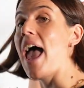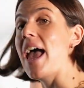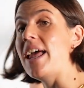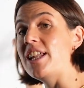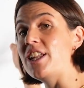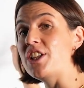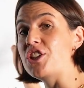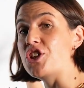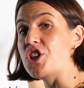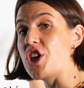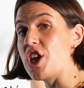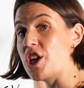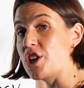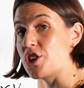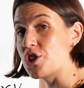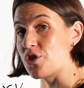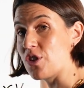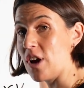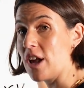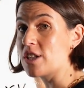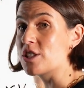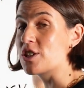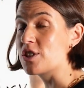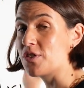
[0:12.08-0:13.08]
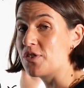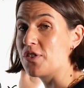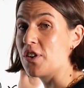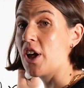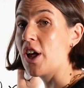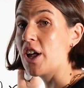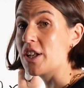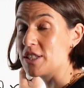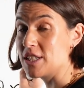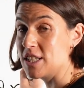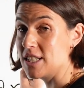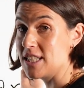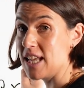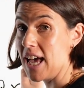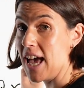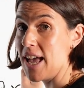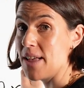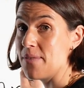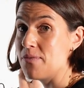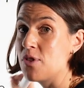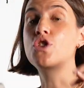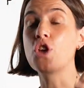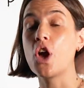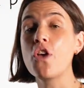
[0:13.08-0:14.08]
energy transferred
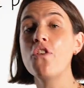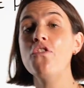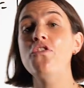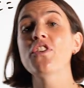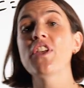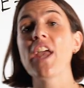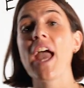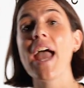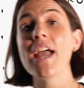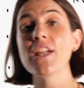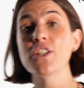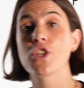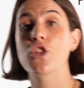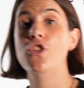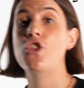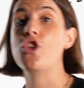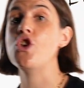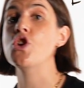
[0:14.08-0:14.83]
today. Don't forget that